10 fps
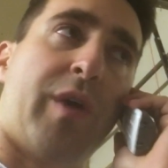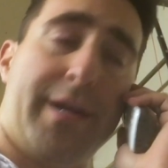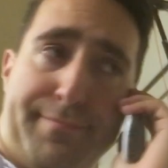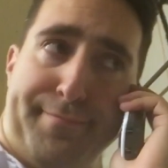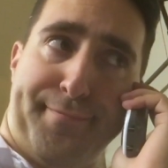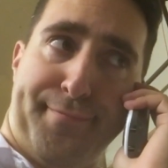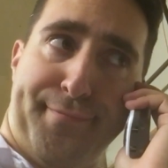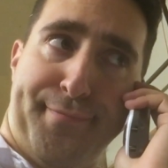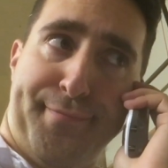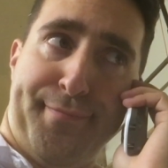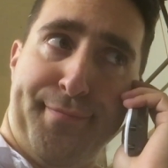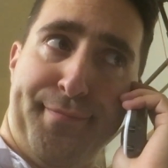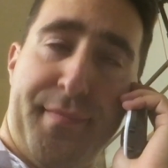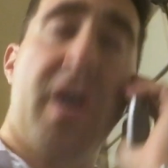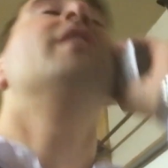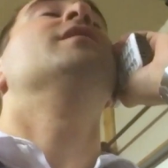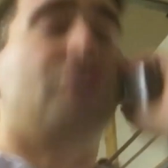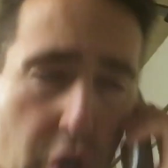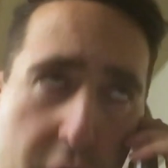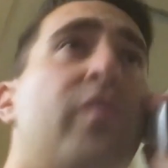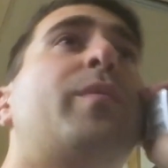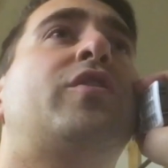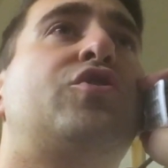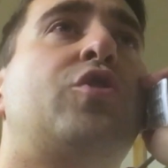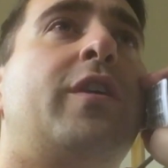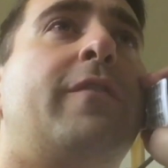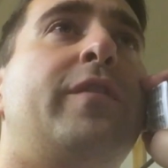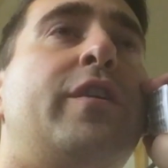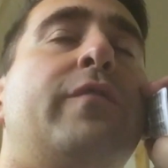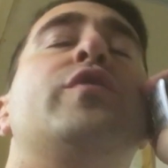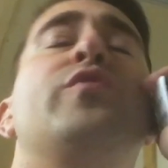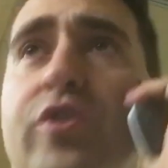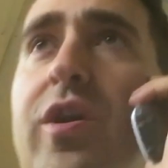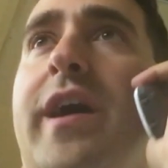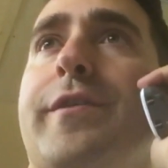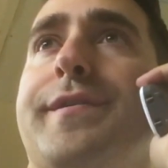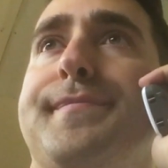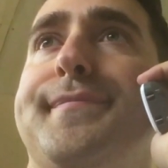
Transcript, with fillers: right? Don't even bother showing up for an interview. You're hired.